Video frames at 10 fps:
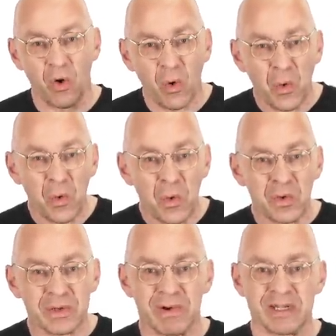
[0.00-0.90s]
all
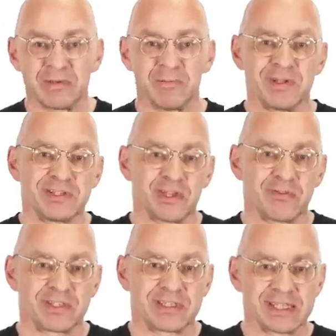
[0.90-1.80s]
the multiples
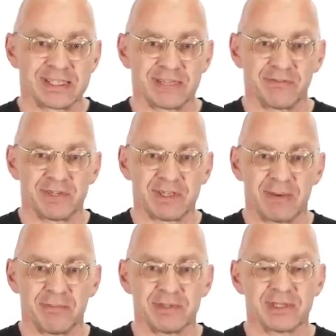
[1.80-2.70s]
of the six different
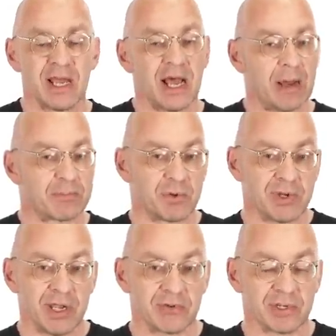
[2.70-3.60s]
numbers up to
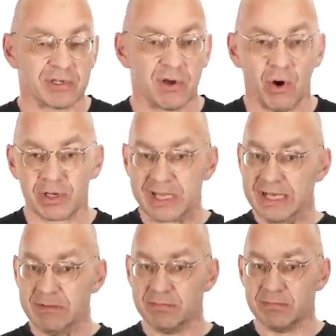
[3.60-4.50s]
100. All
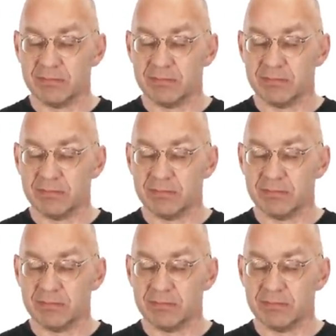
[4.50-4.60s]
clear?